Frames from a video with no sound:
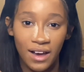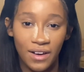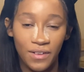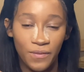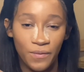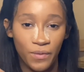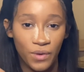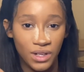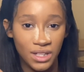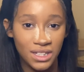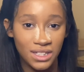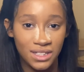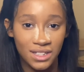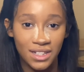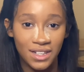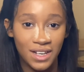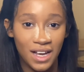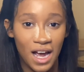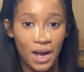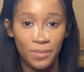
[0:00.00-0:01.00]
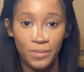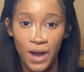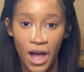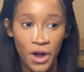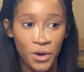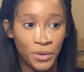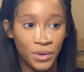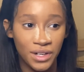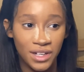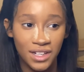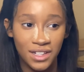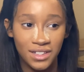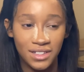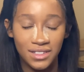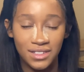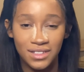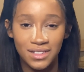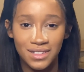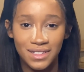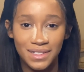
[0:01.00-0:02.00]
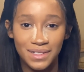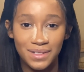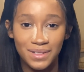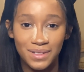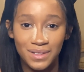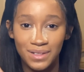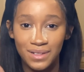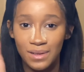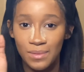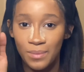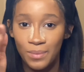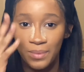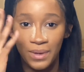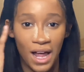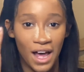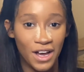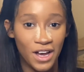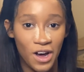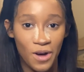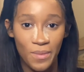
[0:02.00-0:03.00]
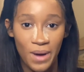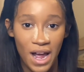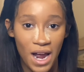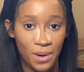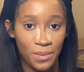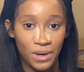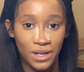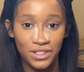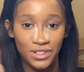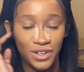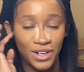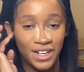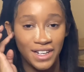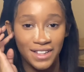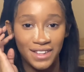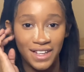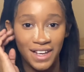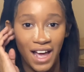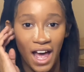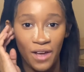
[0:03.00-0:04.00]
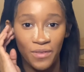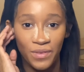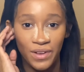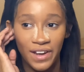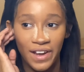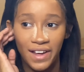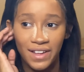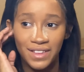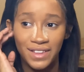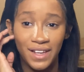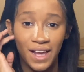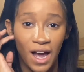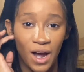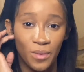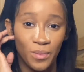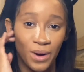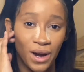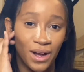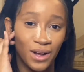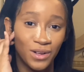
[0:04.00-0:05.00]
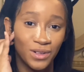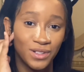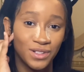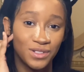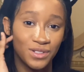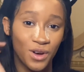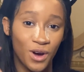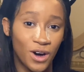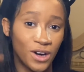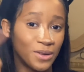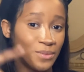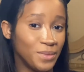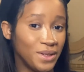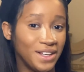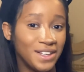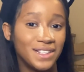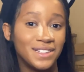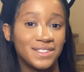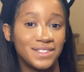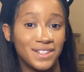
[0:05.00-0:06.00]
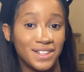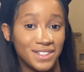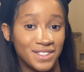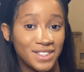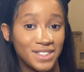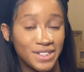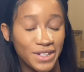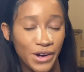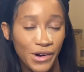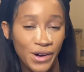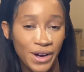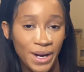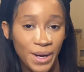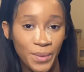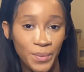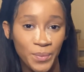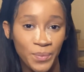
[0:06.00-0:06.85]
For this look, I'm not going to block out my eyebrows or anything. I feel like the eyebrows on me is necessary.